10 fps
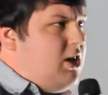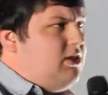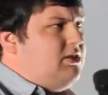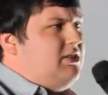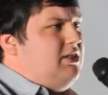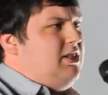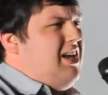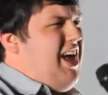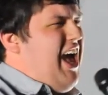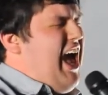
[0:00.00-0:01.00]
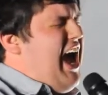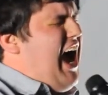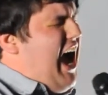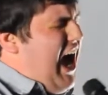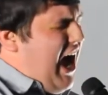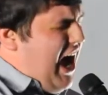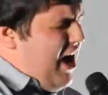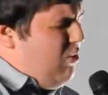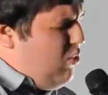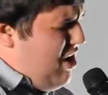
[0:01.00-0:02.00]

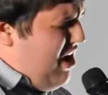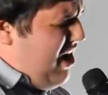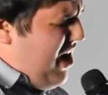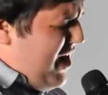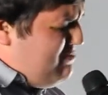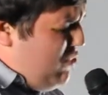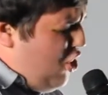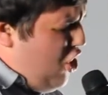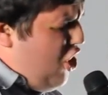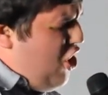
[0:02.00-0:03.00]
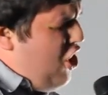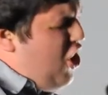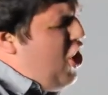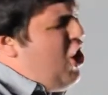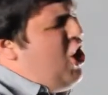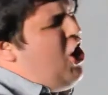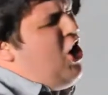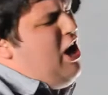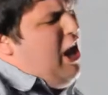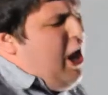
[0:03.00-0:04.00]
I want
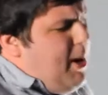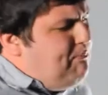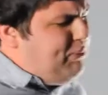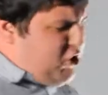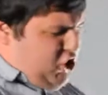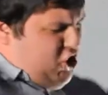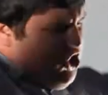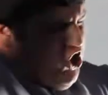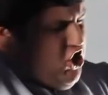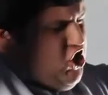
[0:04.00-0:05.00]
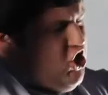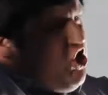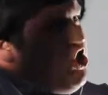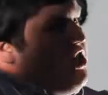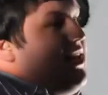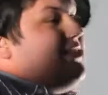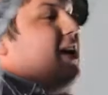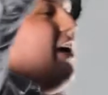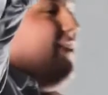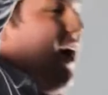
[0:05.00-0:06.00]
more. That's all
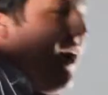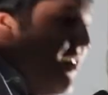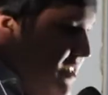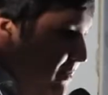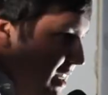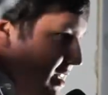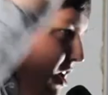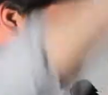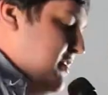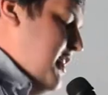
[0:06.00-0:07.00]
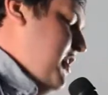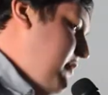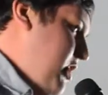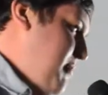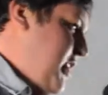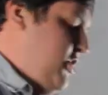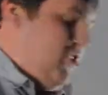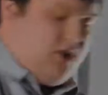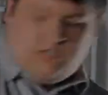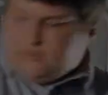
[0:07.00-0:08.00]
I've got, guys. I'm Nathan Owens. Thank you very much.